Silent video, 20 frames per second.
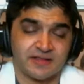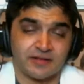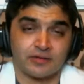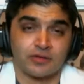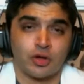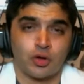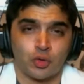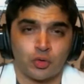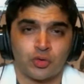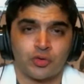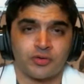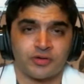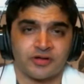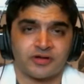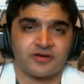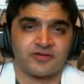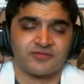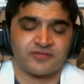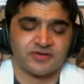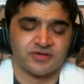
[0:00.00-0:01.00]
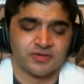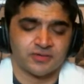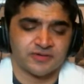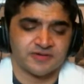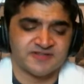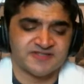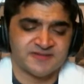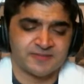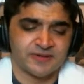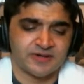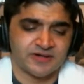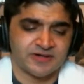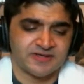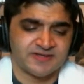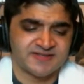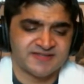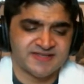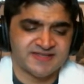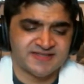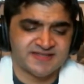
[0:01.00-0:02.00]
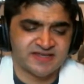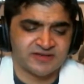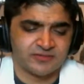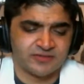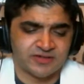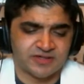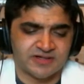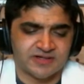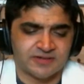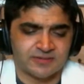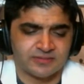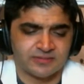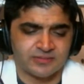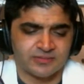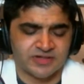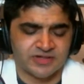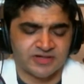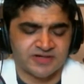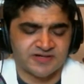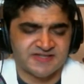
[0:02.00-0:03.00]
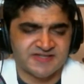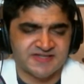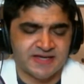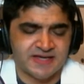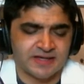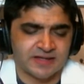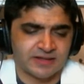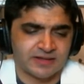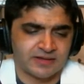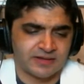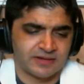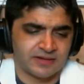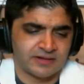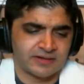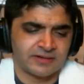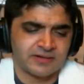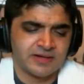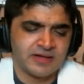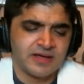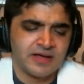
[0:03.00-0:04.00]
local individual experience. I see what you're saying there.